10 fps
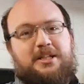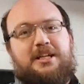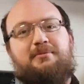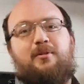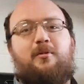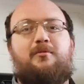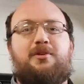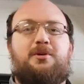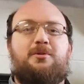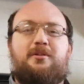give a
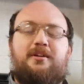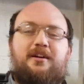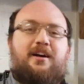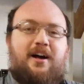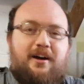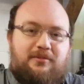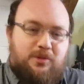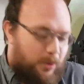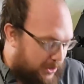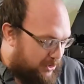review of
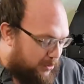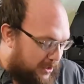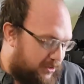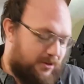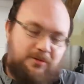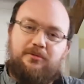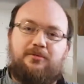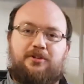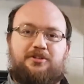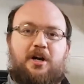2022
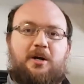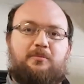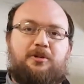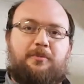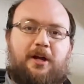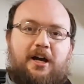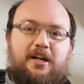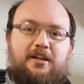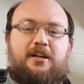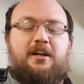for Stockroom Supply
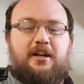and